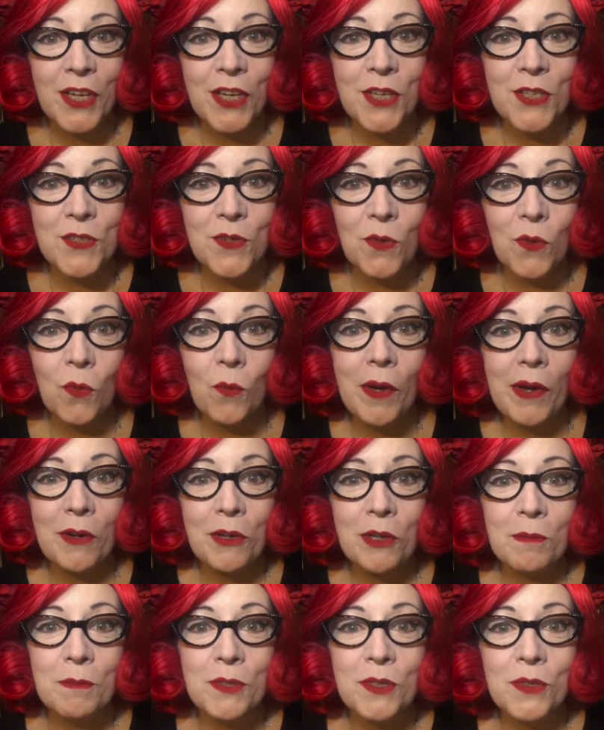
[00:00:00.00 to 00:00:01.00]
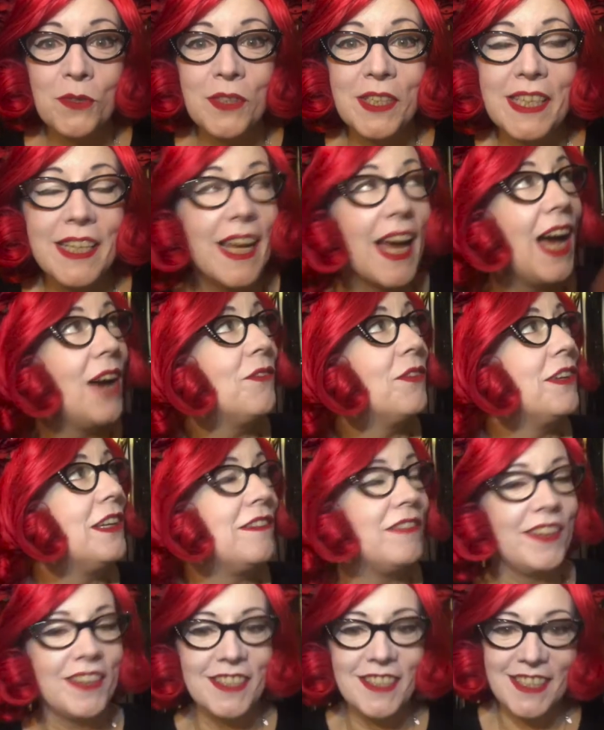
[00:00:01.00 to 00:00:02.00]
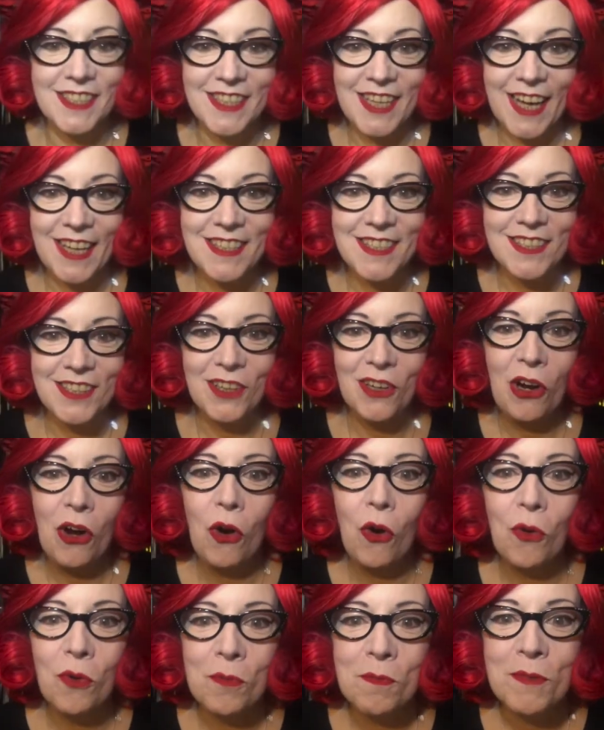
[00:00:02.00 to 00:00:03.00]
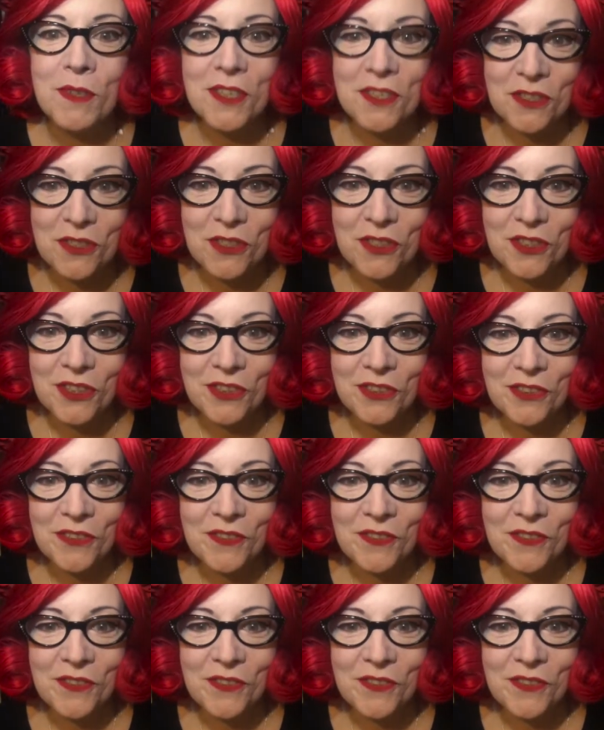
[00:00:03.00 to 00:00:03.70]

So welcome to the Cabaret versus Cancer home studio.